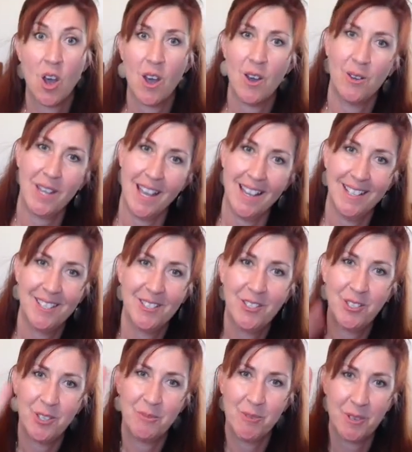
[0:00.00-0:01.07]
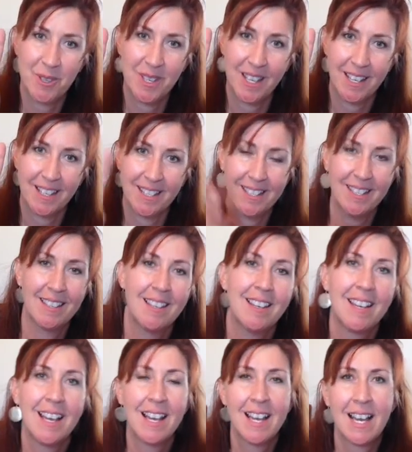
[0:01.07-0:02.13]
Okay, 2 more things
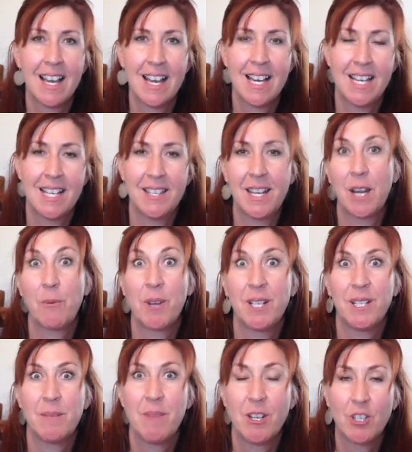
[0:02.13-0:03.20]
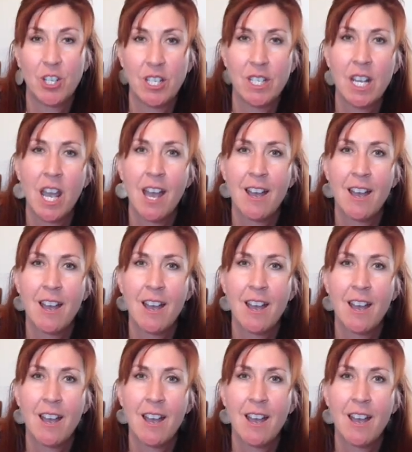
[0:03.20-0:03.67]
that I wanted to mention.